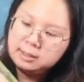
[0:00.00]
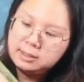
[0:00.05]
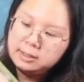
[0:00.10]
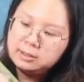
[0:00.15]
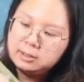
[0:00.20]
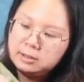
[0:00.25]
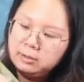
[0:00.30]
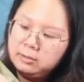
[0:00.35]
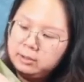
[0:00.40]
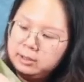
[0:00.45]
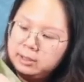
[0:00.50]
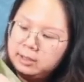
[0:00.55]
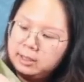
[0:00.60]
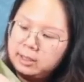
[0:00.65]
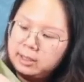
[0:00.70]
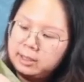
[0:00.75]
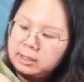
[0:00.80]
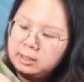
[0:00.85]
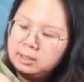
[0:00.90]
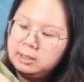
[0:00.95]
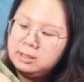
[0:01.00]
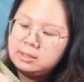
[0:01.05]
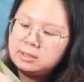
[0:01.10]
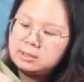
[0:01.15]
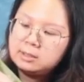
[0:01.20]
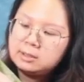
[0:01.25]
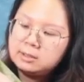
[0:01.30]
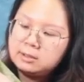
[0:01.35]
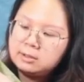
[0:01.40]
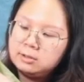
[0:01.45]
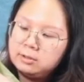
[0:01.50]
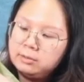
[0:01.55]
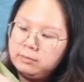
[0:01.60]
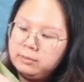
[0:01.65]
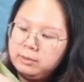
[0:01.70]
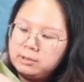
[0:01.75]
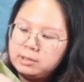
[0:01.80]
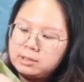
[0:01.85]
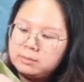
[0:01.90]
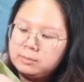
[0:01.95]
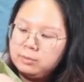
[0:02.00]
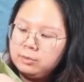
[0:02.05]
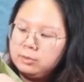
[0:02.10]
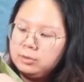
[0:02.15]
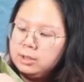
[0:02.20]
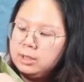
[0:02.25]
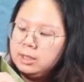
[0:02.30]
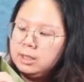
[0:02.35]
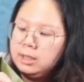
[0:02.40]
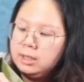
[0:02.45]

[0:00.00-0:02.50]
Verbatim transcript: is only like this, very small.